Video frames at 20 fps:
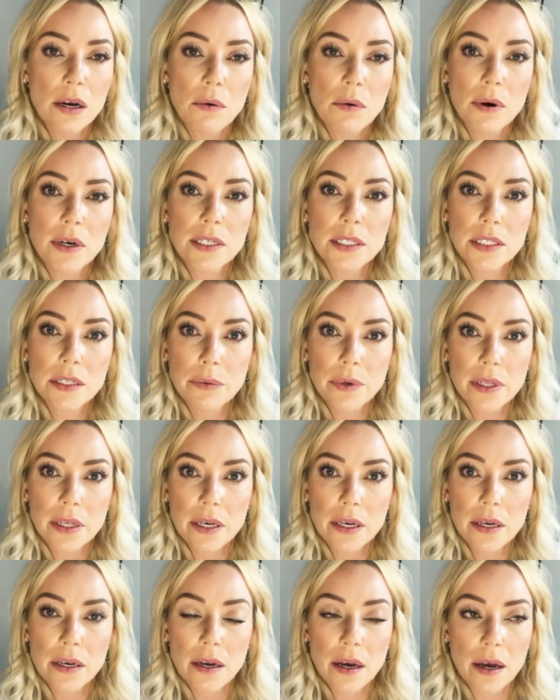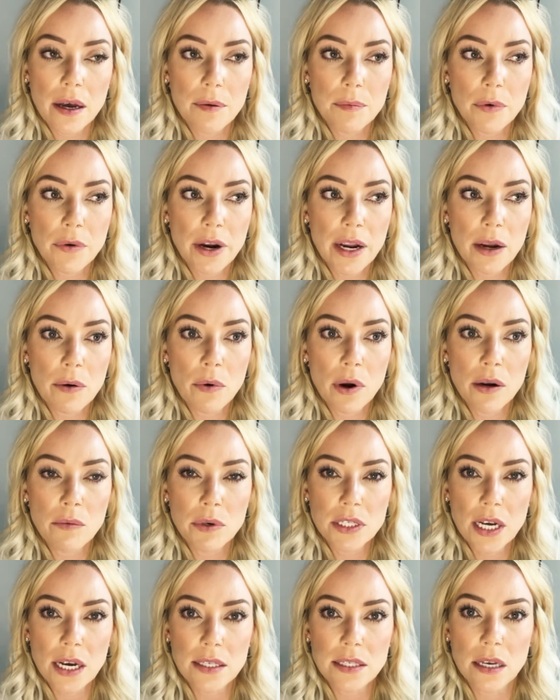which is a really great one,
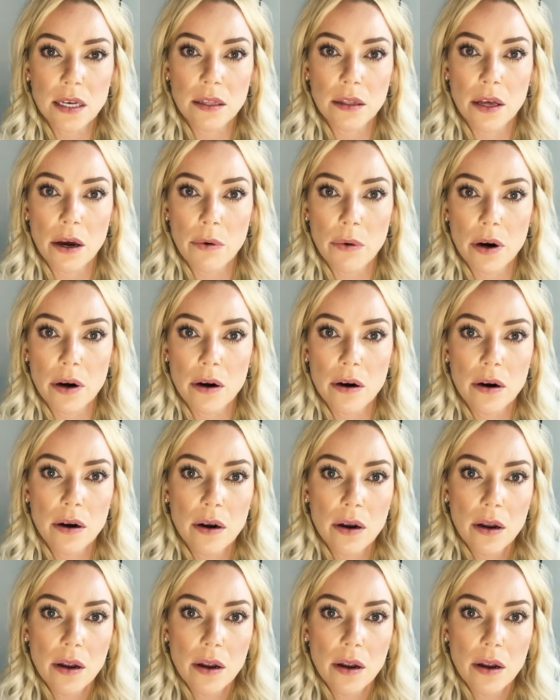which has a lower